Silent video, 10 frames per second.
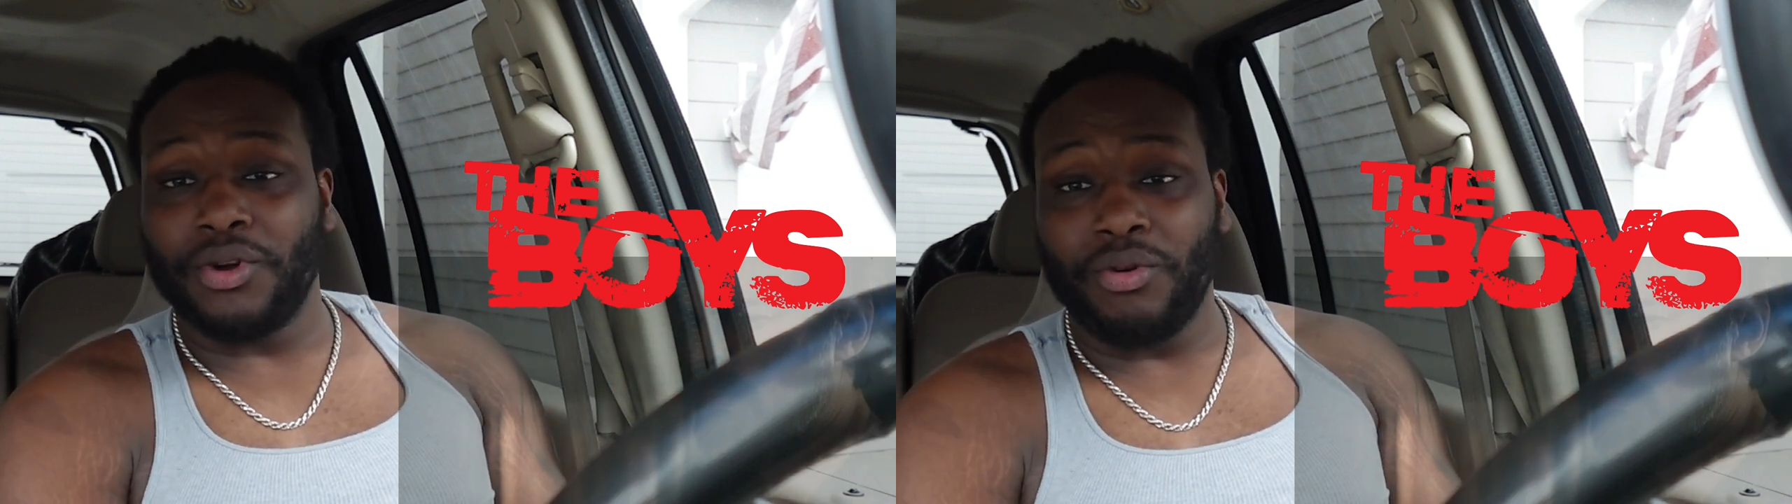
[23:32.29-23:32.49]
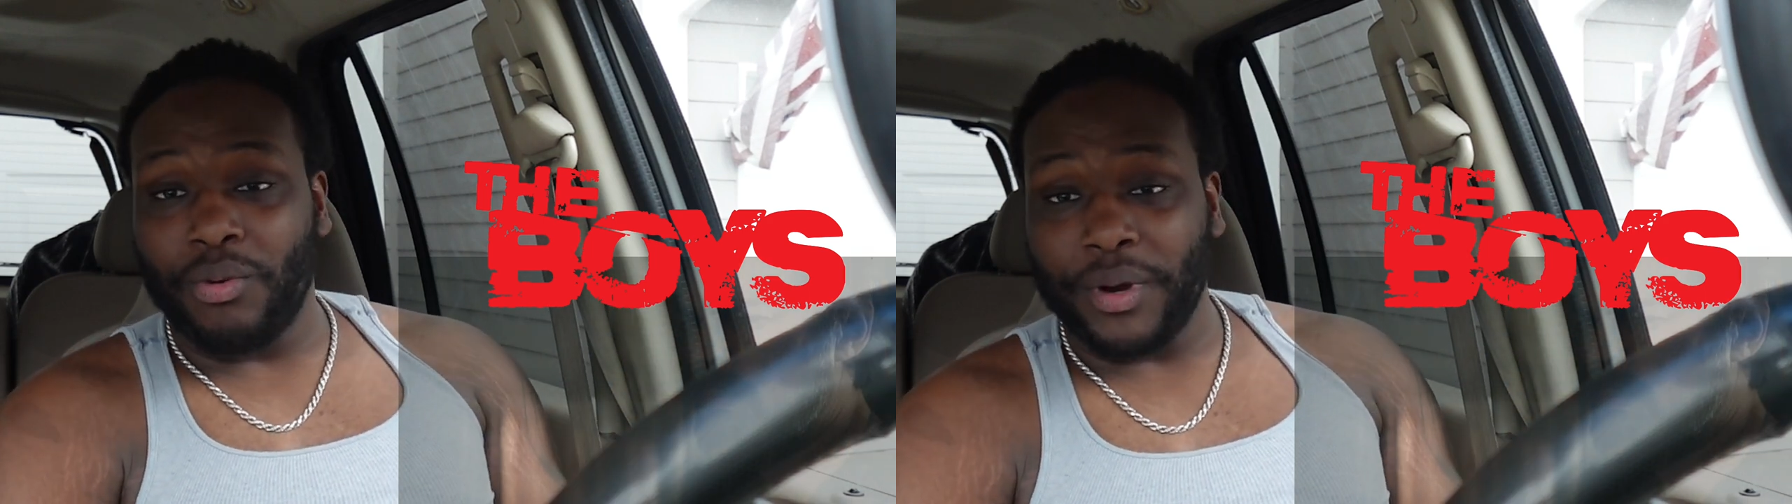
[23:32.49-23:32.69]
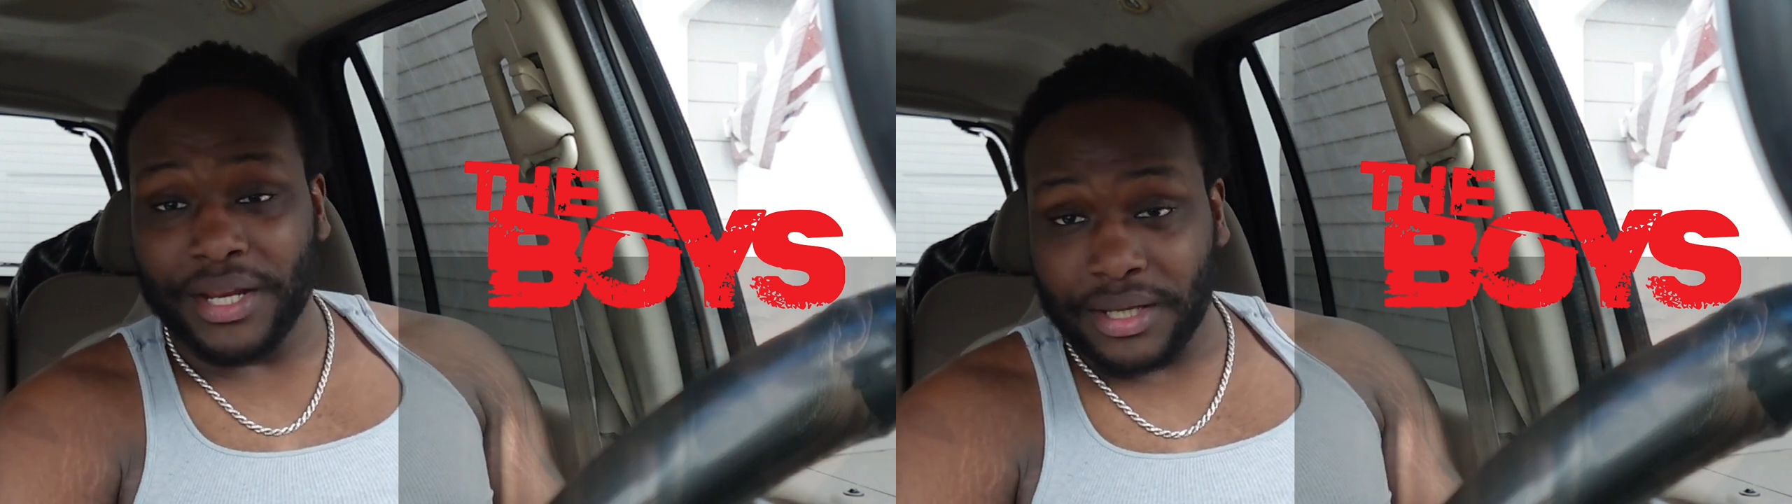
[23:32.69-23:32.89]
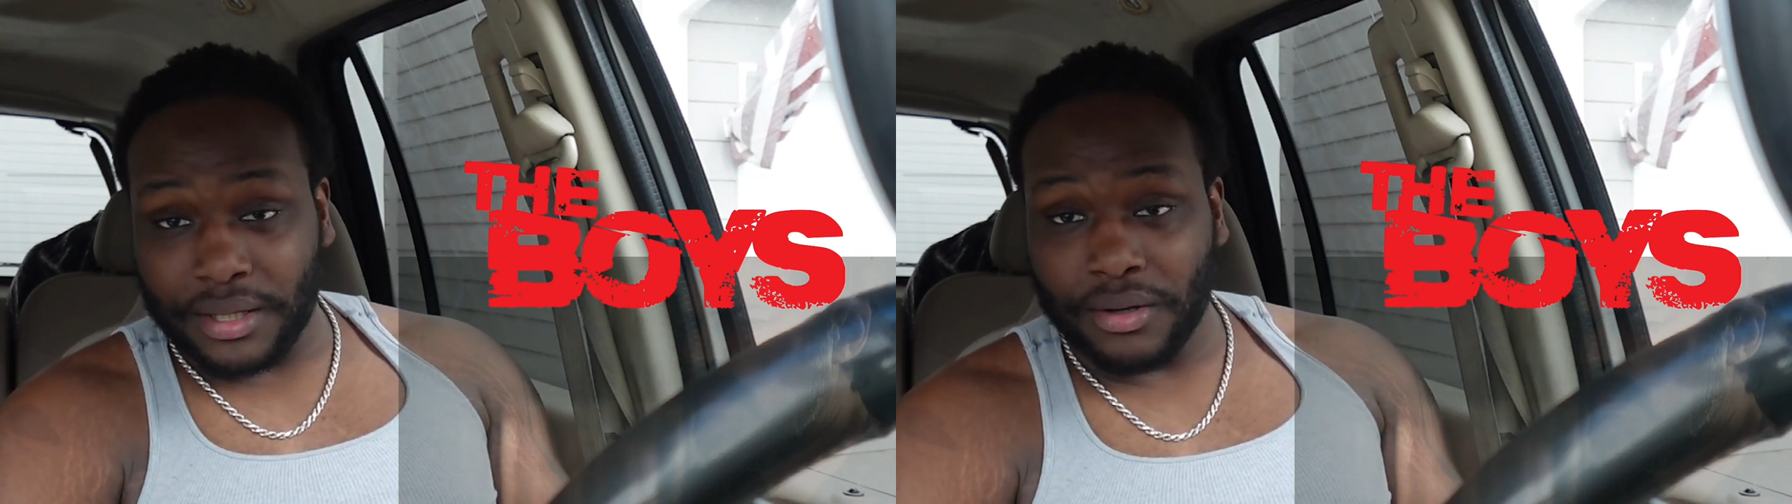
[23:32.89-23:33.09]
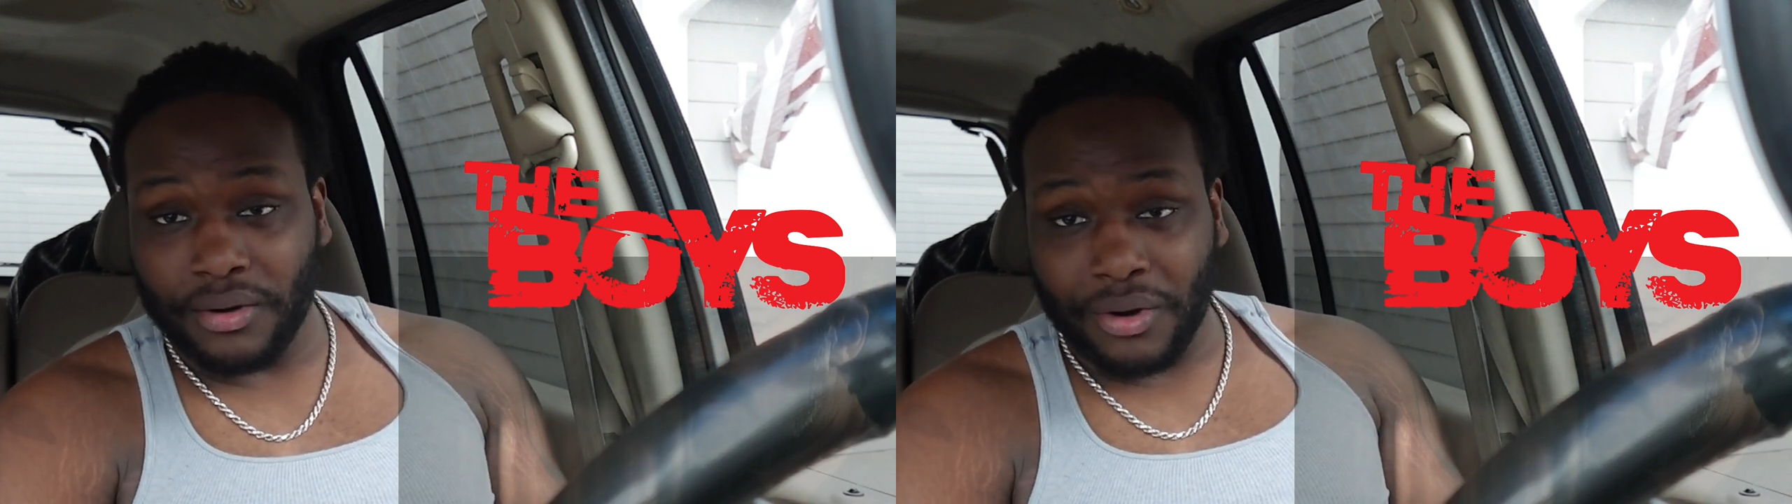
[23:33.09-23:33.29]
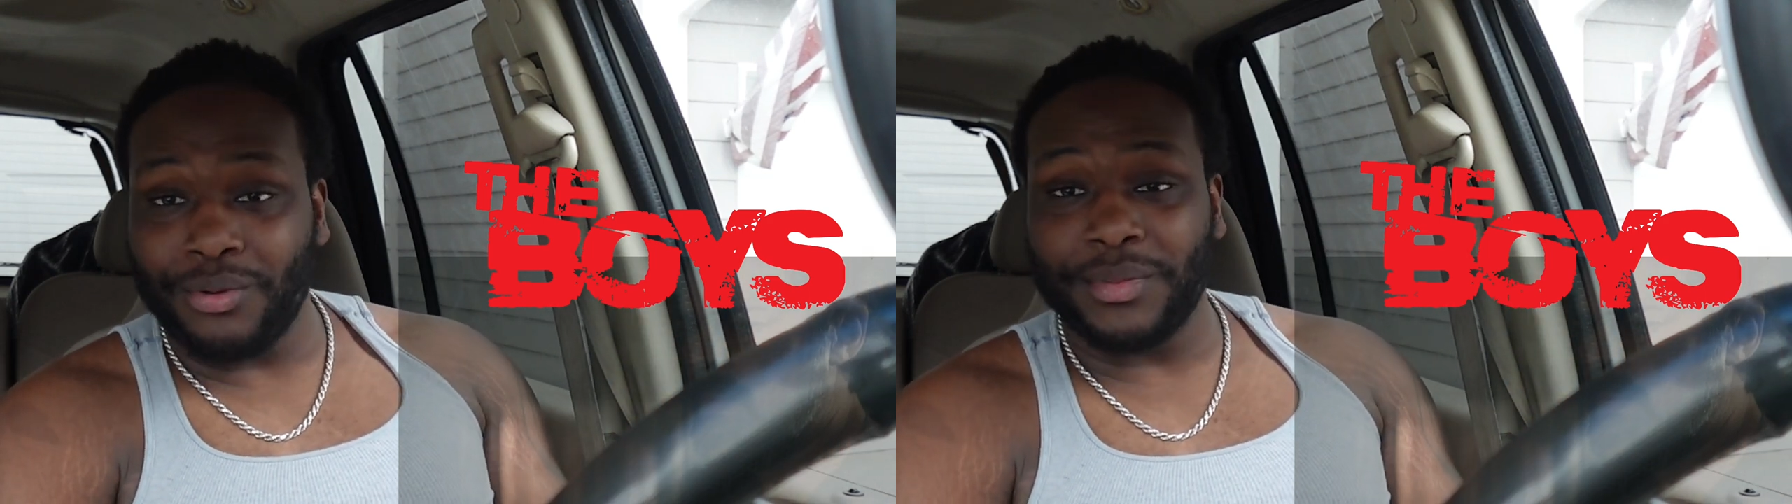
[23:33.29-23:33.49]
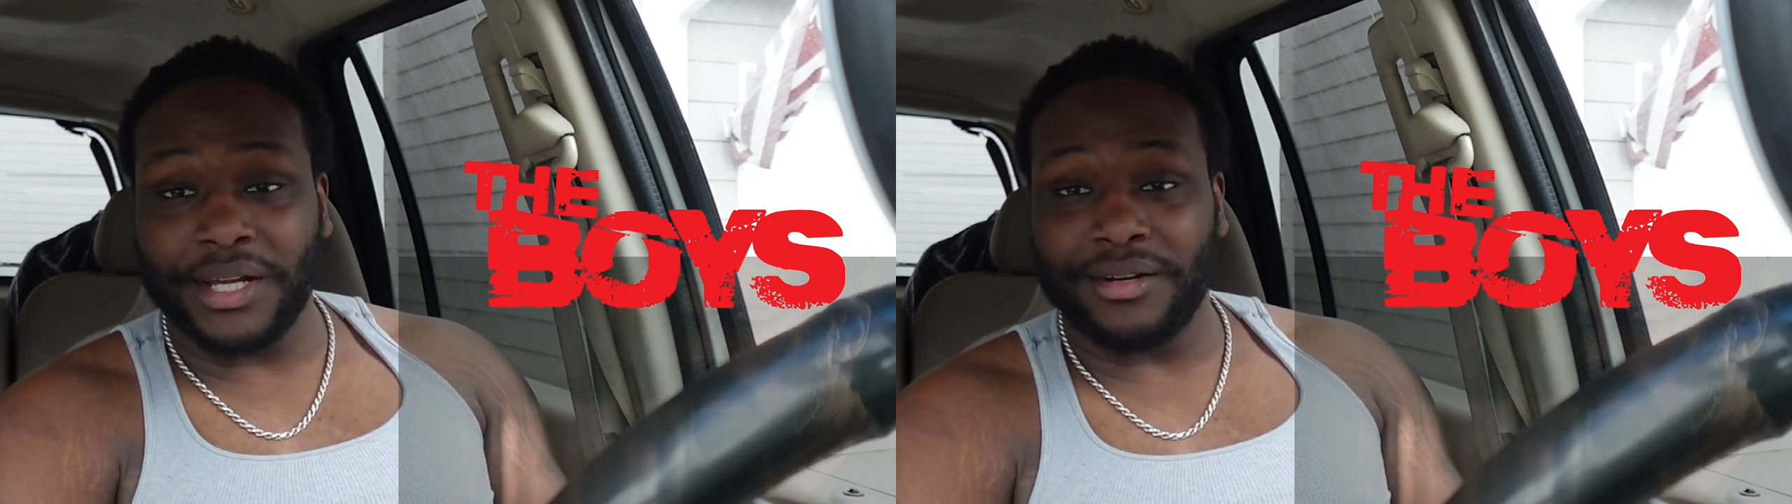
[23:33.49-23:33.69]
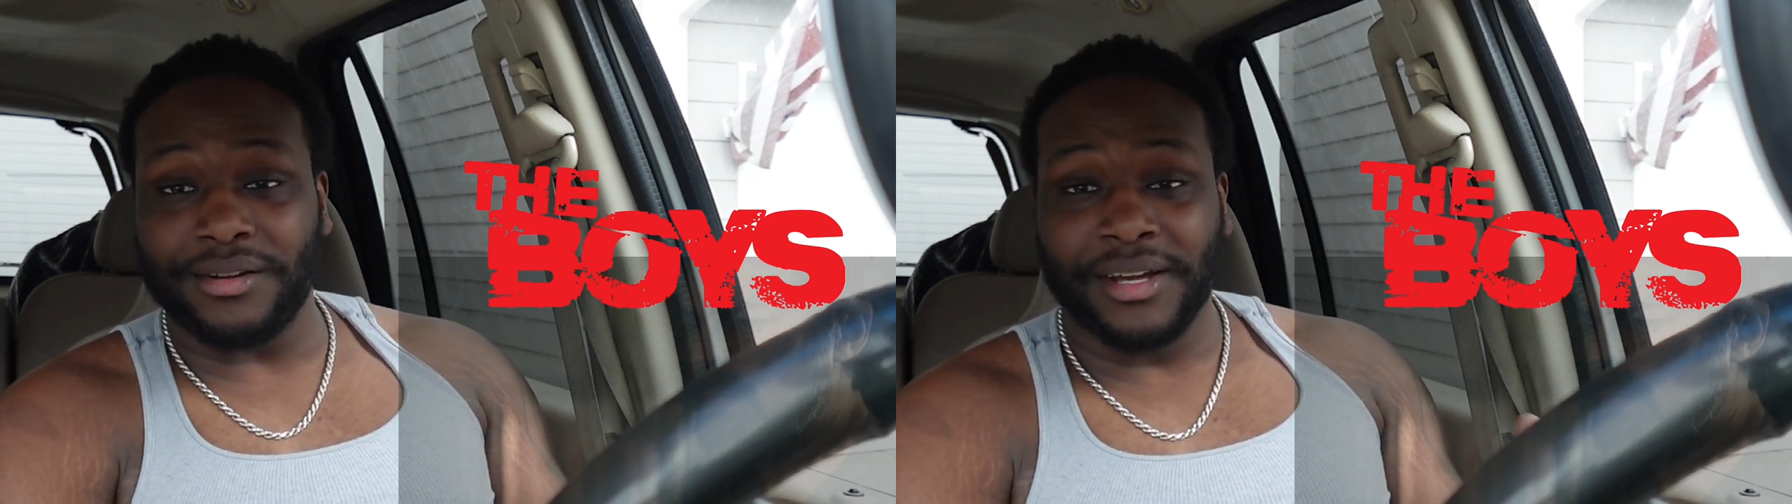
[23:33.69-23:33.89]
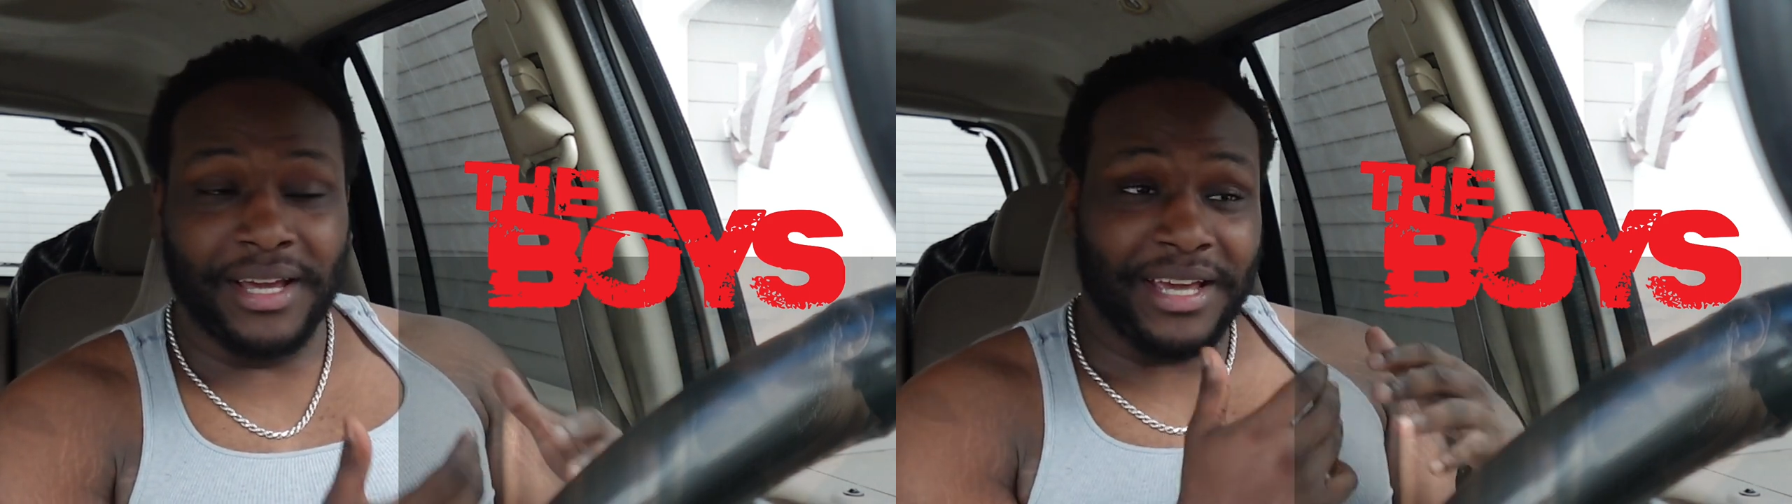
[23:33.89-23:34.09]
know a way to kill Homelander.